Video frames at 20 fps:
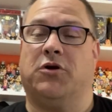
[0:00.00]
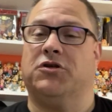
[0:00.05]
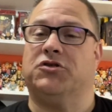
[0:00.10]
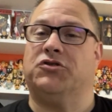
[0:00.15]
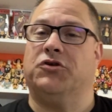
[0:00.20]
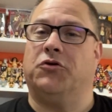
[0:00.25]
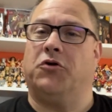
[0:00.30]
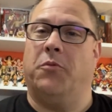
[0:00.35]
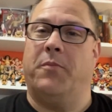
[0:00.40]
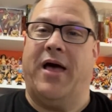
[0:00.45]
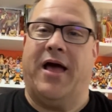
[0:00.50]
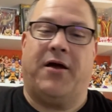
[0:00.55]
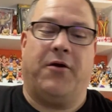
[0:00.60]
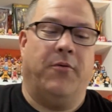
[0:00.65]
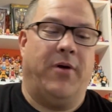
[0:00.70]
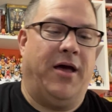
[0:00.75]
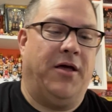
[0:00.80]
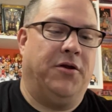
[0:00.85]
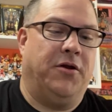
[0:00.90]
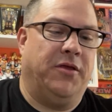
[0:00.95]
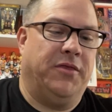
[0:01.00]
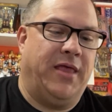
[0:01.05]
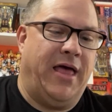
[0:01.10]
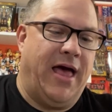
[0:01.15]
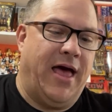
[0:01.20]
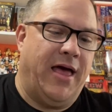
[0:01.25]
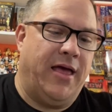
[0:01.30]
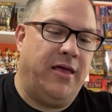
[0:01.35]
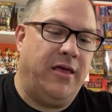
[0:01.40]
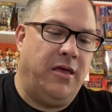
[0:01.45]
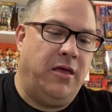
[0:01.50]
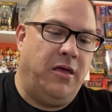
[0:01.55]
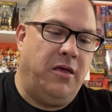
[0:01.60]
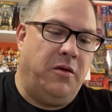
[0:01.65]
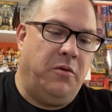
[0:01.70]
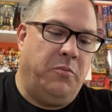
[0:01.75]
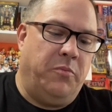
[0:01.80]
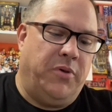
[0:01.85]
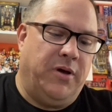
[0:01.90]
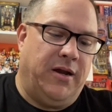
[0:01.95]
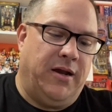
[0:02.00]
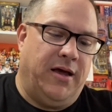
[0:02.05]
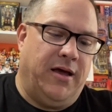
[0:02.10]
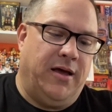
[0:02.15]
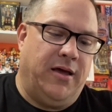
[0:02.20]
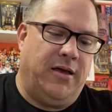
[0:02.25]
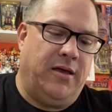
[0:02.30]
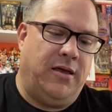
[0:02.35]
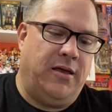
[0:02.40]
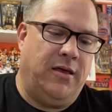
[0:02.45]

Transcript: to circle back around on that. But